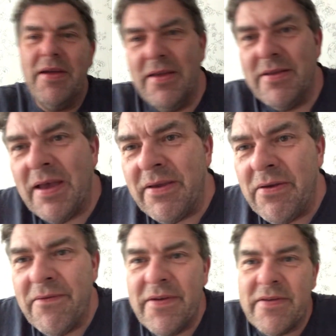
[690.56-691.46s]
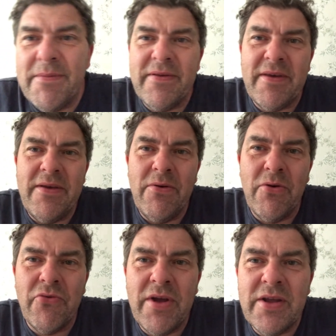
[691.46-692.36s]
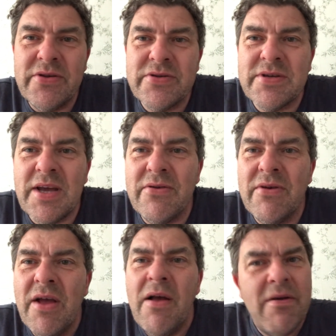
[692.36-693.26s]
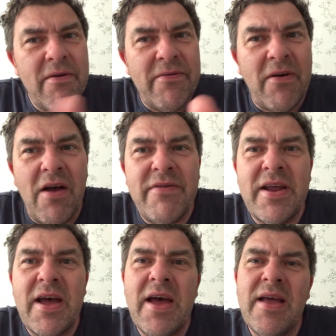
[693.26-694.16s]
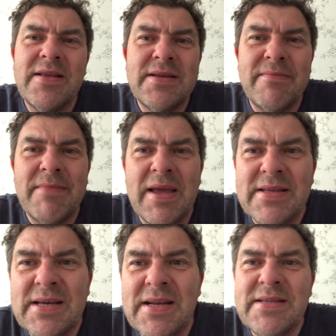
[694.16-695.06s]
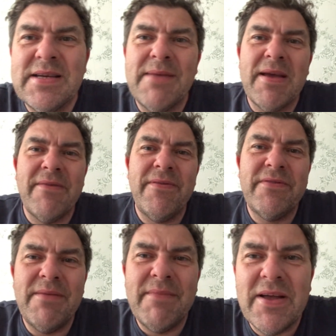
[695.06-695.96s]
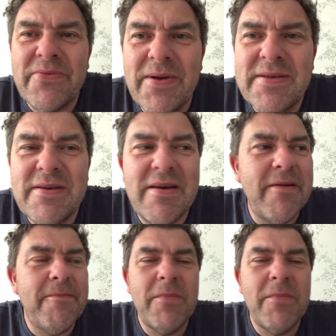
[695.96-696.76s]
Take your vitamins, eat your greens, take 5 a day, make it 10 a day, make it 15, make it 20.